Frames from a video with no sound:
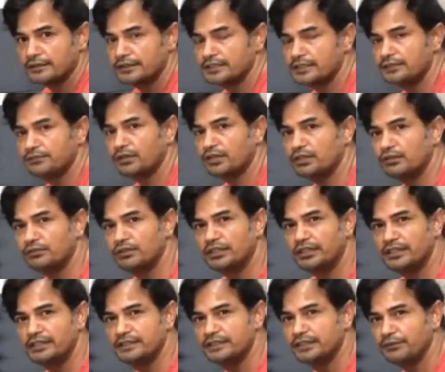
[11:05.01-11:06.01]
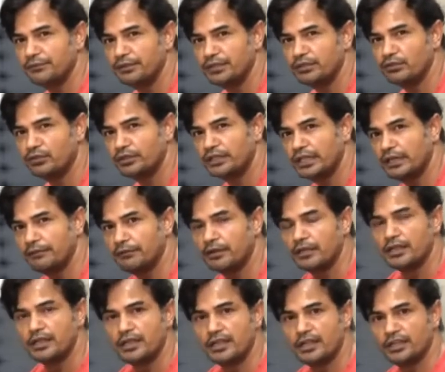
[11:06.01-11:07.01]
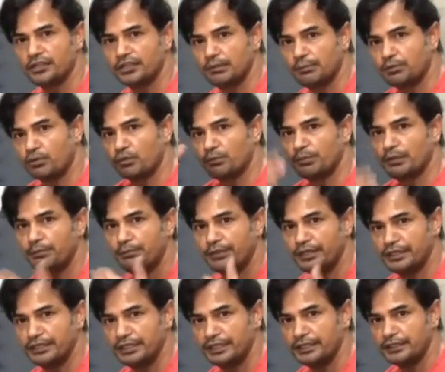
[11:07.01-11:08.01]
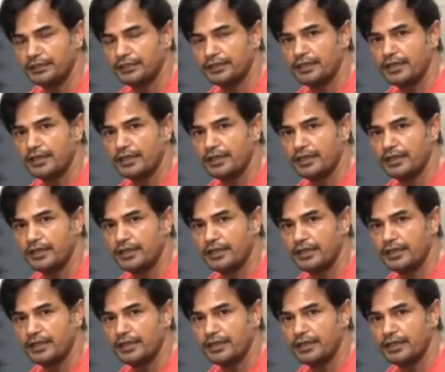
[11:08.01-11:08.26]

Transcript: This is one of the reasons we don't have the proper breathing,